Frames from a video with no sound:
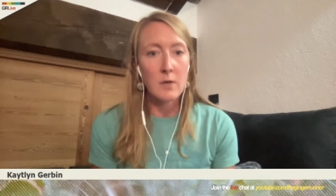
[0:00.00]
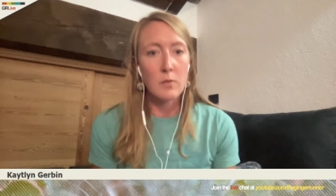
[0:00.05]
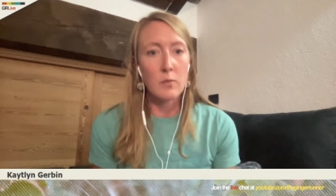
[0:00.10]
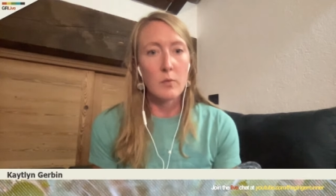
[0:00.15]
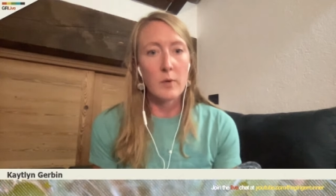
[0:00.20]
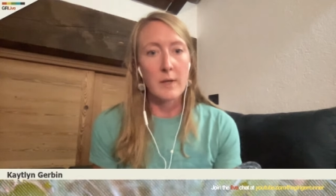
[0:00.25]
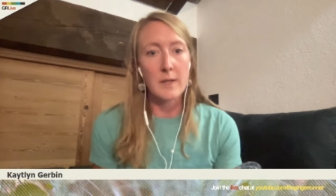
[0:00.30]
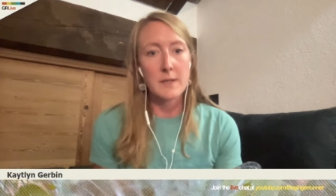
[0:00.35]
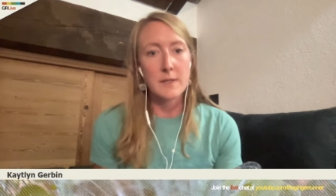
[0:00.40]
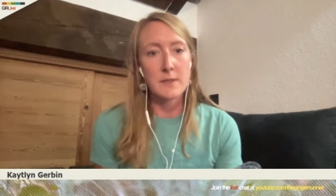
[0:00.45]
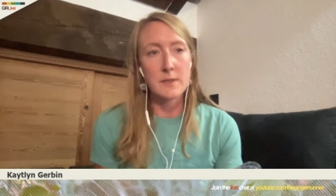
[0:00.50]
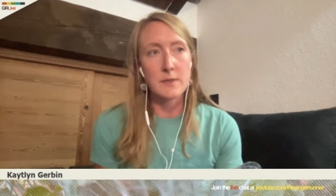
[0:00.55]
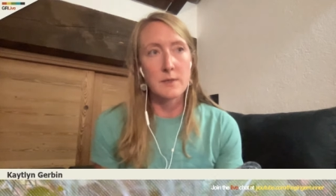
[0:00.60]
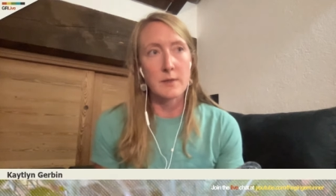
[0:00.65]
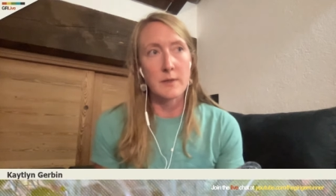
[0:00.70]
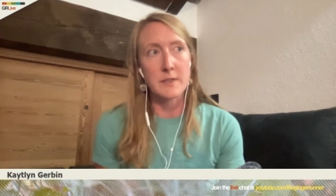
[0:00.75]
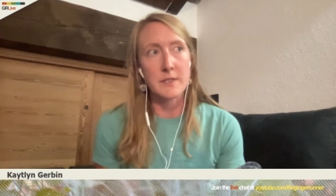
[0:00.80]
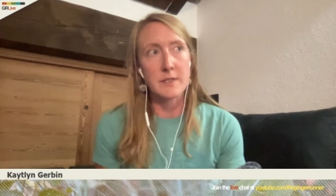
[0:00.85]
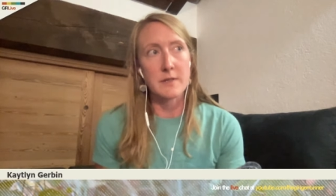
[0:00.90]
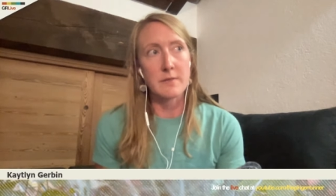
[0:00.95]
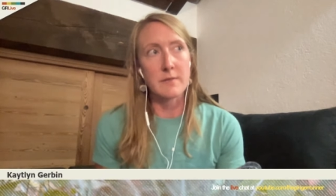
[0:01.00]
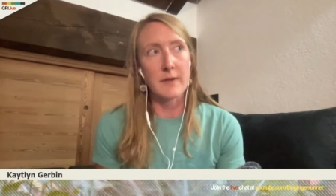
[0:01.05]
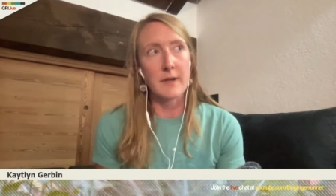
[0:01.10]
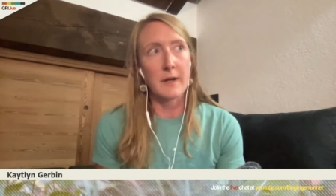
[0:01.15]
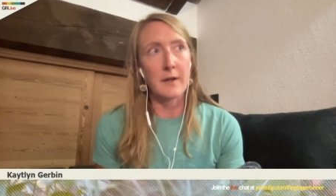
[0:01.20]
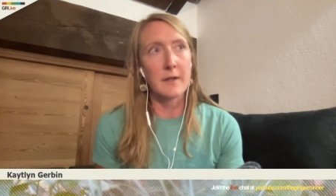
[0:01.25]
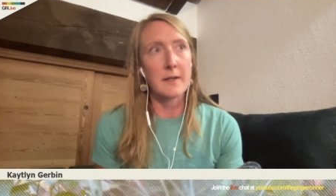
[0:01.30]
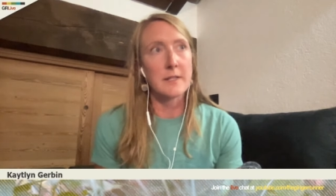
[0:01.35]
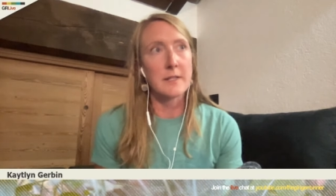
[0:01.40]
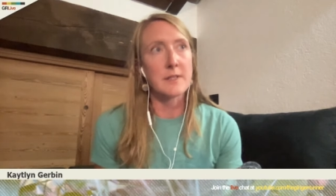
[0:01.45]
what sorts of
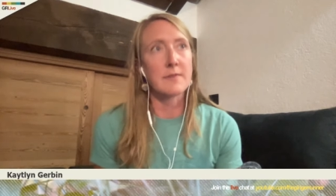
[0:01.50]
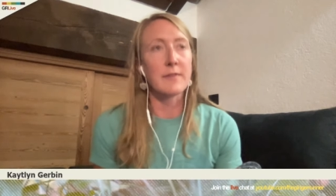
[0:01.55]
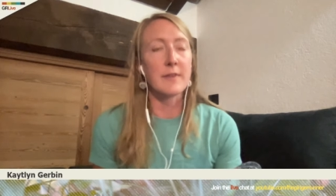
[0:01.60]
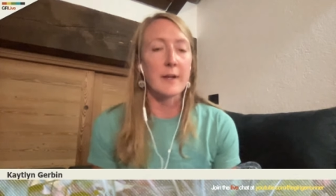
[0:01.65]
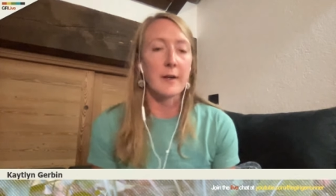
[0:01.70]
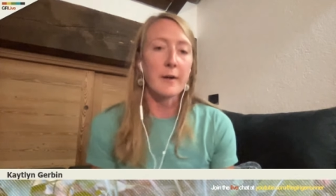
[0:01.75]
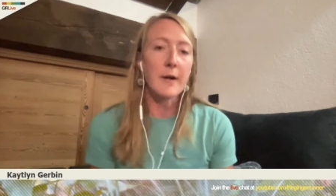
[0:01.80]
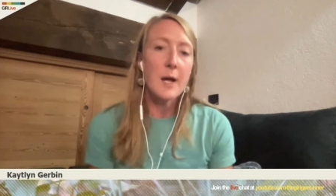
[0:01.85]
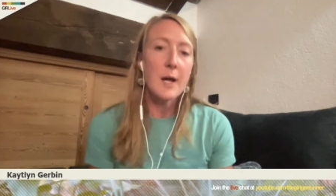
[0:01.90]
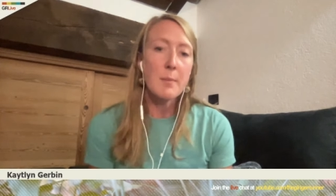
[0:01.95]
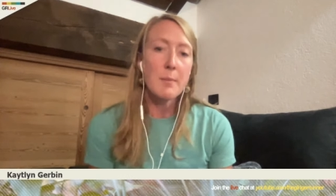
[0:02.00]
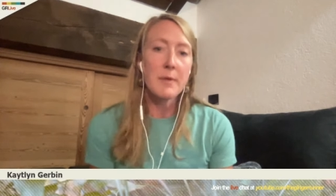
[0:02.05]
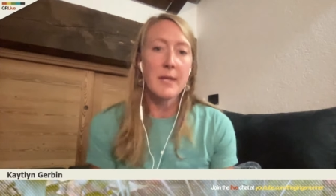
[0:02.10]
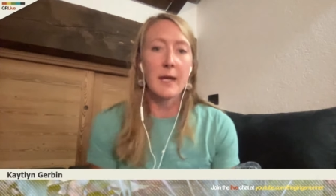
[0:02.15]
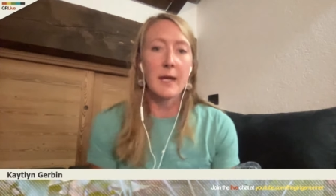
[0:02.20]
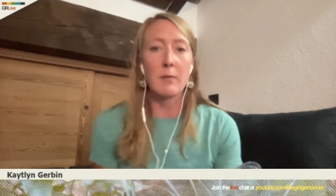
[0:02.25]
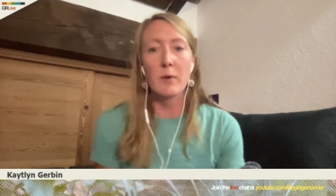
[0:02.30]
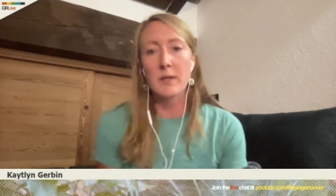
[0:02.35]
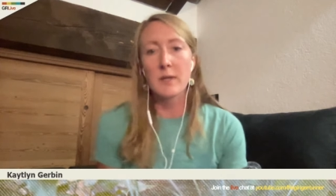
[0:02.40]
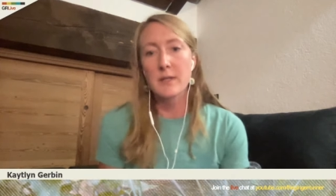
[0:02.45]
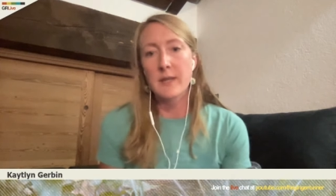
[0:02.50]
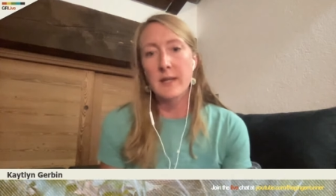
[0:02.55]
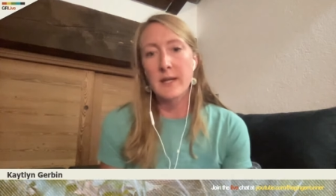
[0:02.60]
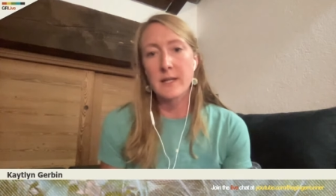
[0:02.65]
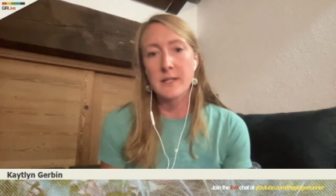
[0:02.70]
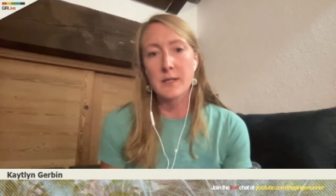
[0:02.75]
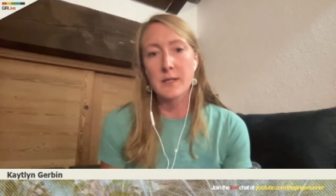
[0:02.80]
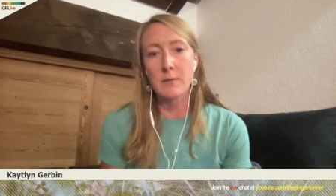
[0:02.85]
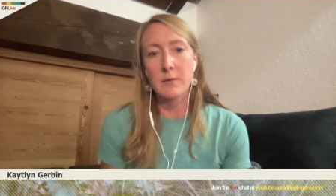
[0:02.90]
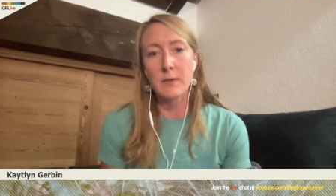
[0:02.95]
areas flare up and like what
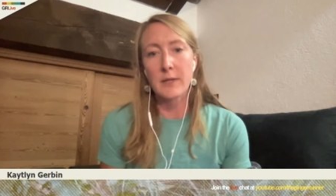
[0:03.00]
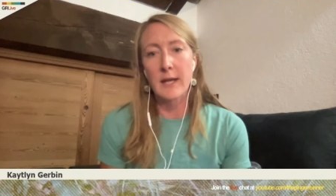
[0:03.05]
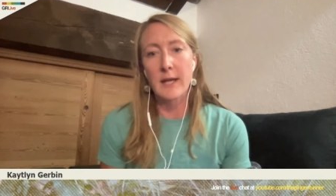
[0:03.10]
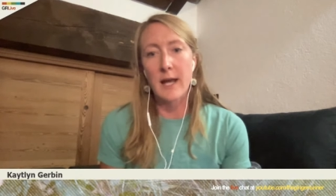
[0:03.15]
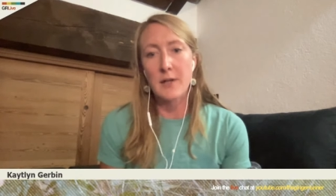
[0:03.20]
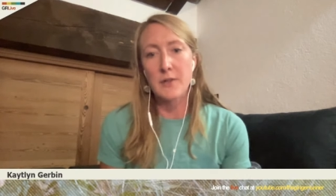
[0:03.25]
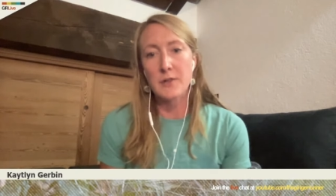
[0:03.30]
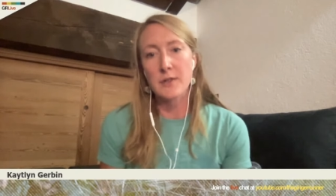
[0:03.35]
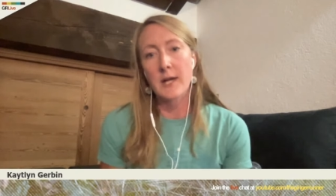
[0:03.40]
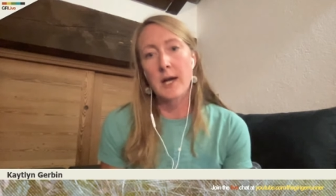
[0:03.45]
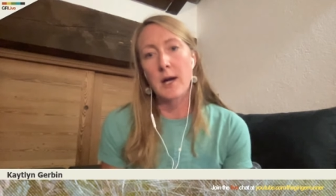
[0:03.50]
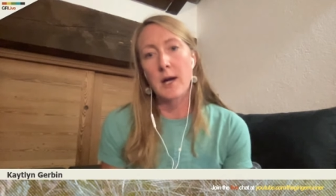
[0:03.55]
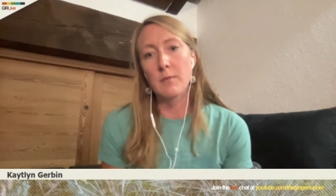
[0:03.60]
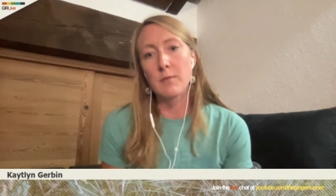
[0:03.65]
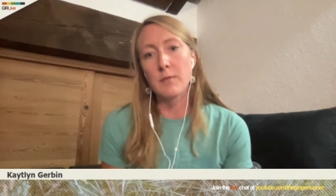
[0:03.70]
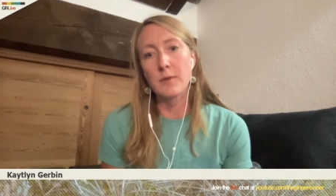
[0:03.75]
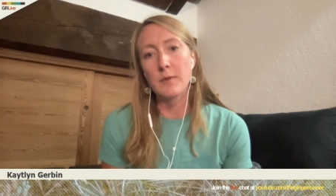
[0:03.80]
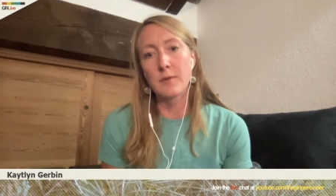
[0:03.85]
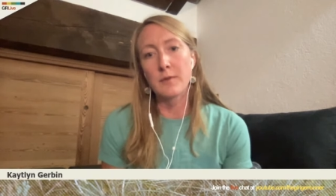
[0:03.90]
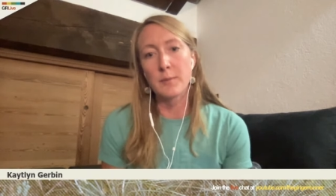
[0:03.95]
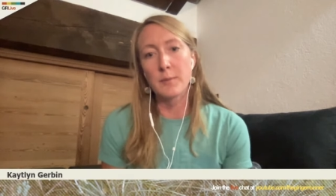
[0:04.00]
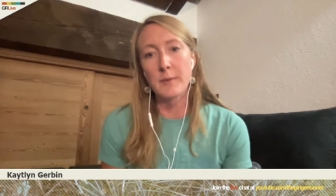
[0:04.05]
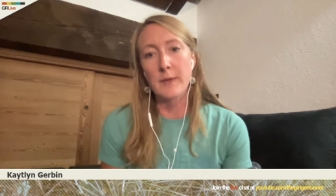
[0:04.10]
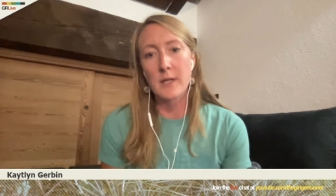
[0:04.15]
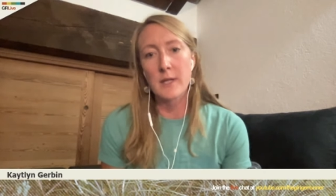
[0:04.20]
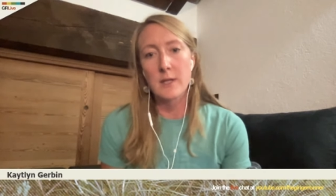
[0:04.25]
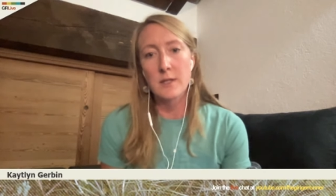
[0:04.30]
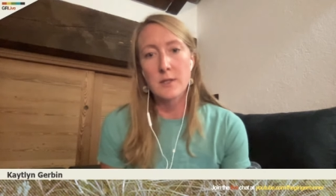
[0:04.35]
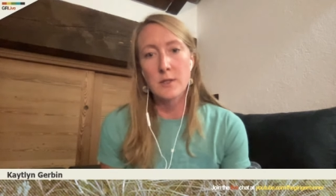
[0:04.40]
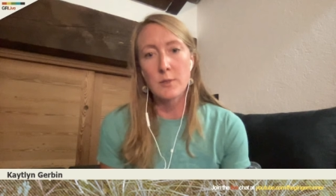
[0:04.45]
things are really actually helpful for me
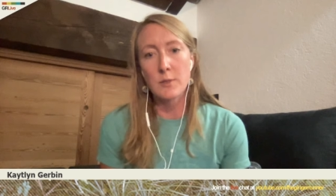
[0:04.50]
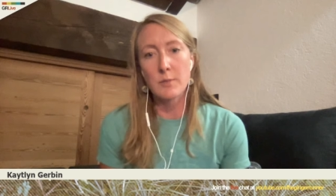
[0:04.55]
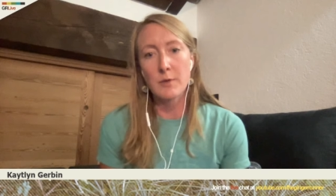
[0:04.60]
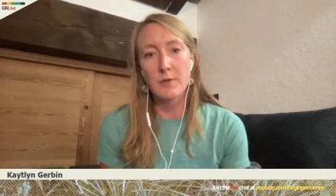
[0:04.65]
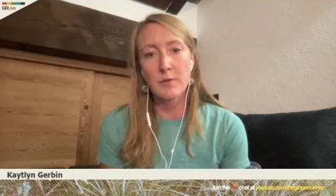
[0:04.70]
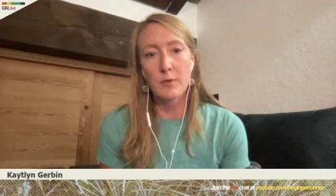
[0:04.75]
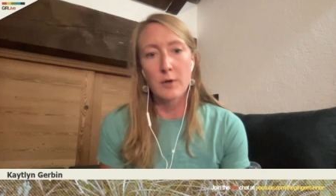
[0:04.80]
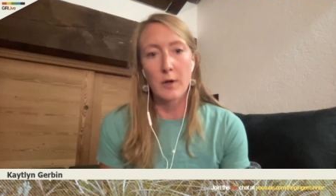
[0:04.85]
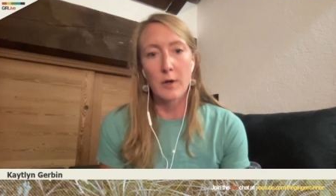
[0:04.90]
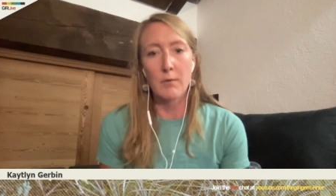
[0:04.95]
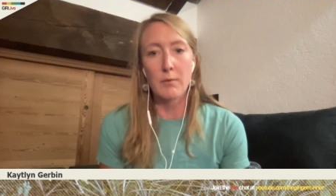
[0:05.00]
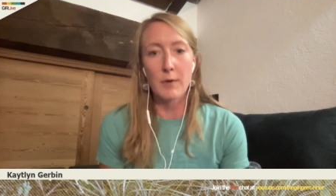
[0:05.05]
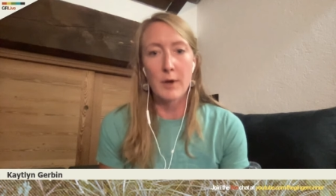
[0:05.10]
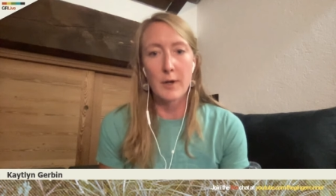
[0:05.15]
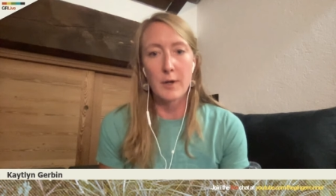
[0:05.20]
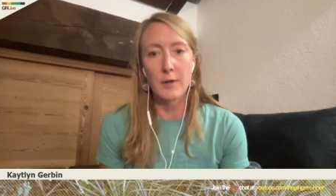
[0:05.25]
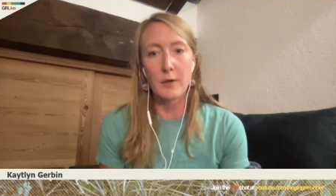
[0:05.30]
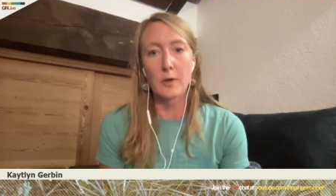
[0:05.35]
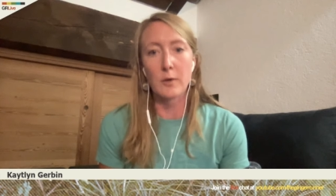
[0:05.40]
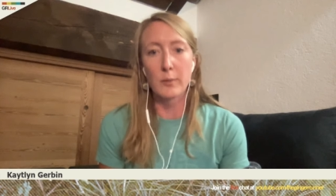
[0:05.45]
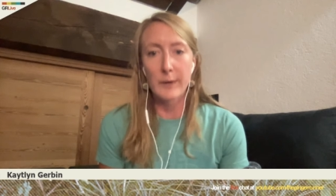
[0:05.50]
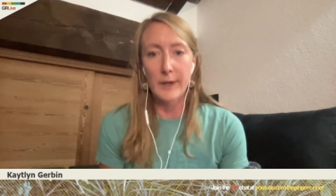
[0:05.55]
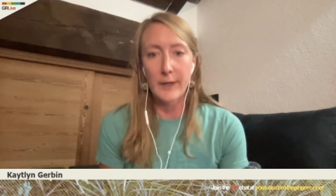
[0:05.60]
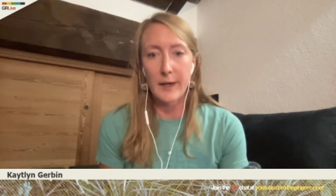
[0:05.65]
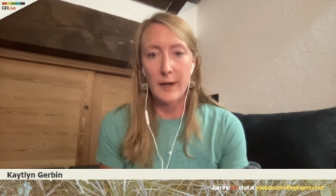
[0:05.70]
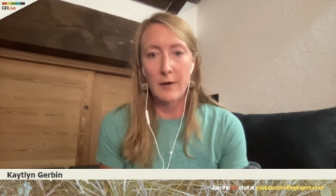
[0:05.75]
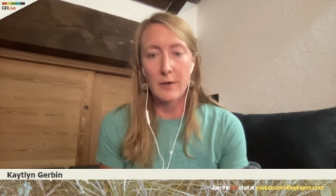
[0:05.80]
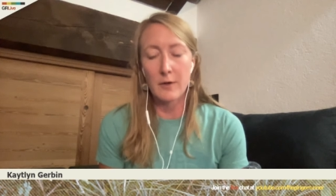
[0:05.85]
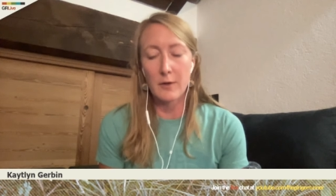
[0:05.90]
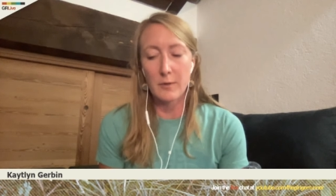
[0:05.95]
to do before a run or a
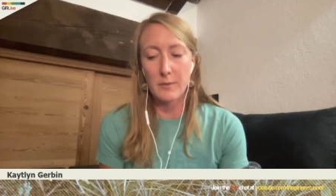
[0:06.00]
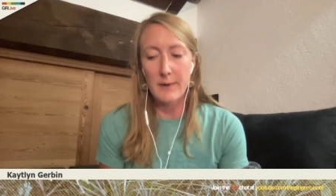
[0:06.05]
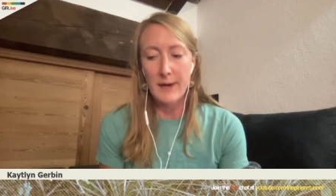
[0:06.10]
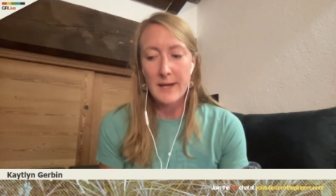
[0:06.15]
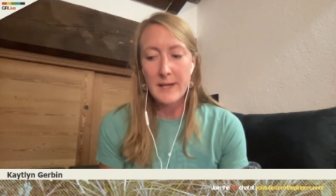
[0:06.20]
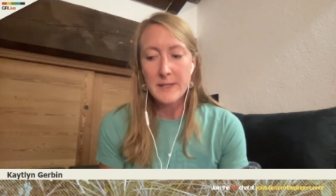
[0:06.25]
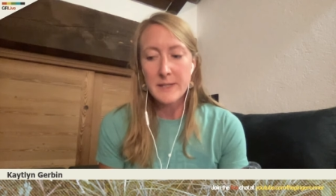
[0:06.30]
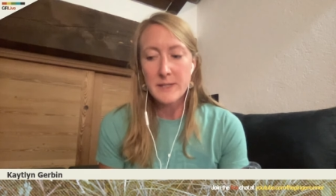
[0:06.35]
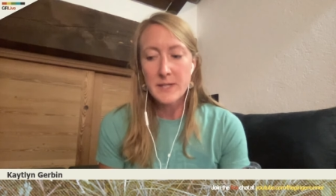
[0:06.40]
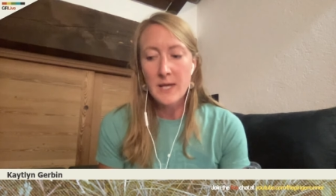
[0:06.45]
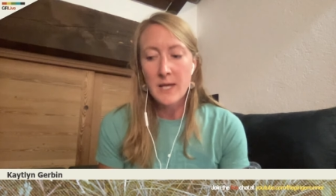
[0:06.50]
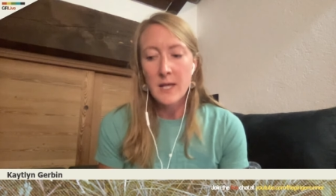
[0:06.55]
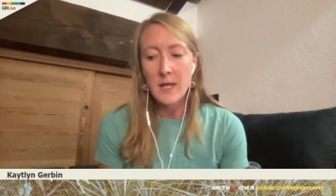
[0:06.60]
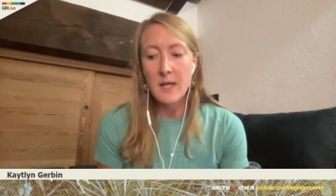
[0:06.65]
workout or a race.